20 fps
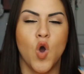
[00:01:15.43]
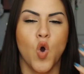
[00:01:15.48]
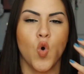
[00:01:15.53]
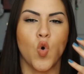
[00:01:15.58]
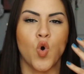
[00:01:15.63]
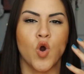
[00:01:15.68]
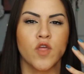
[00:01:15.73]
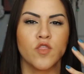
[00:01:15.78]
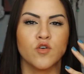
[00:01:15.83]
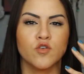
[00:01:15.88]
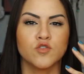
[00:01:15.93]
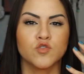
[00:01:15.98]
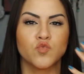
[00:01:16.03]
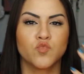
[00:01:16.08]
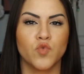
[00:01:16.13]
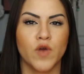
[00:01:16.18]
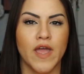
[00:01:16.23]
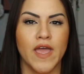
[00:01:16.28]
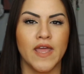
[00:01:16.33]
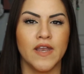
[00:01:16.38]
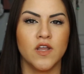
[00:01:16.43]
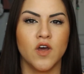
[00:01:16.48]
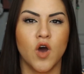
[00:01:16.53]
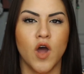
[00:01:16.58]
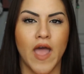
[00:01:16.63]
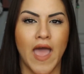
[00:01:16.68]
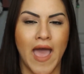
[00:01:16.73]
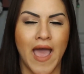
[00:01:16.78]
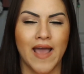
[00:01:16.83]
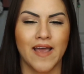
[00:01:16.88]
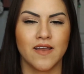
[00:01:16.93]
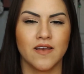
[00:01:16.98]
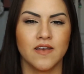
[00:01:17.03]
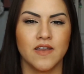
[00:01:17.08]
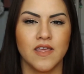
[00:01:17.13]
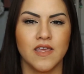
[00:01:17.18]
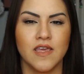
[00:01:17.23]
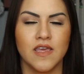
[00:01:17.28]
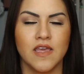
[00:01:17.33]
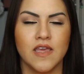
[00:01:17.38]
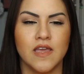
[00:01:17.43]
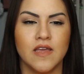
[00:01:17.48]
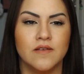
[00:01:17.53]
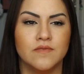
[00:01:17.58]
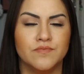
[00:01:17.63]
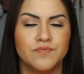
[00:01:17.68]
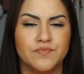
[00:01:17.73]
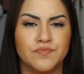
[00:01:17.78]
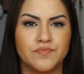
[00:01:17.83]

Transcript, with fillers: or those red acne